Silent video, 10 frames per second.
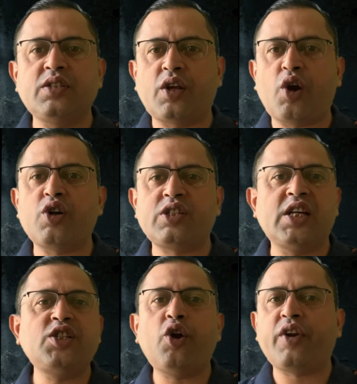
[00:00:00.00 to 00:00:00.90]
the rods
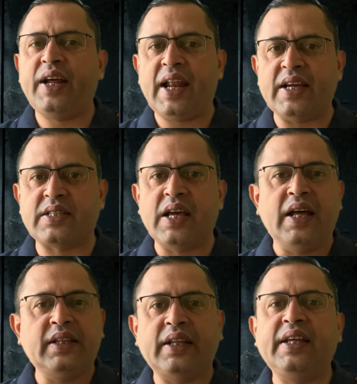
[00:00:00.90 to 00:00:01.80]
does not realize
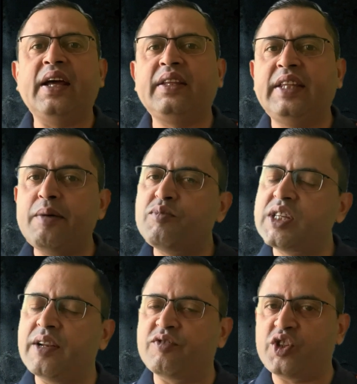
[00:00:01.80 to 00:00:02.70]
that they are
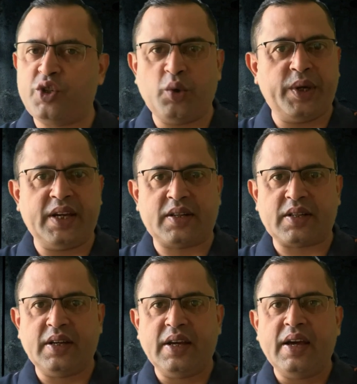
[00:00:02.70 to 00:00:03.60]
themselves doing it.
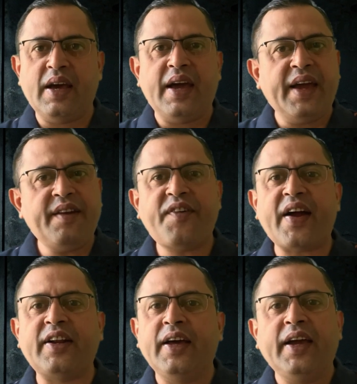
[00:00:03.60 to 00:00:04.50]
In
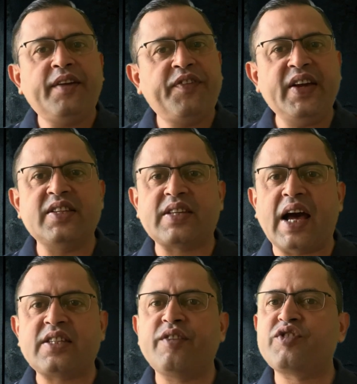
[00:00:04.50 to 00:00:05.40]
fact, it feels
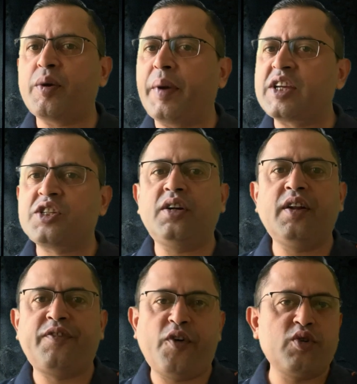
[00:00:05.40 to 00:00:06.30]
as if some external
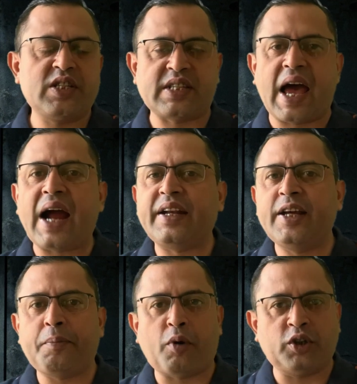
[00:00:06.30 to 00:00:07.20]
force is acting
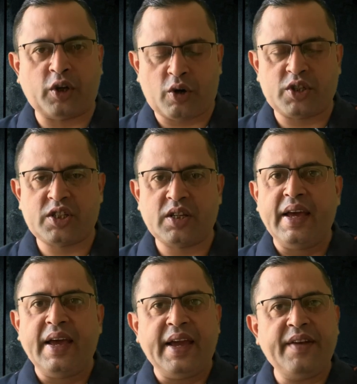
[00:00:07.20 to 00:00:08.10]
upon the rods.
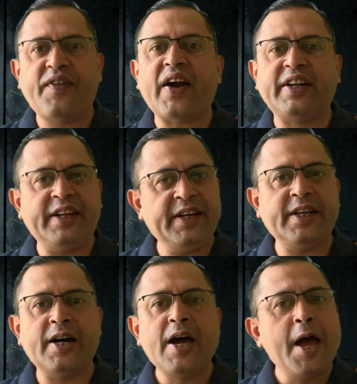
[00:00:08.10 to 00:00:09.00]
In fact, in India,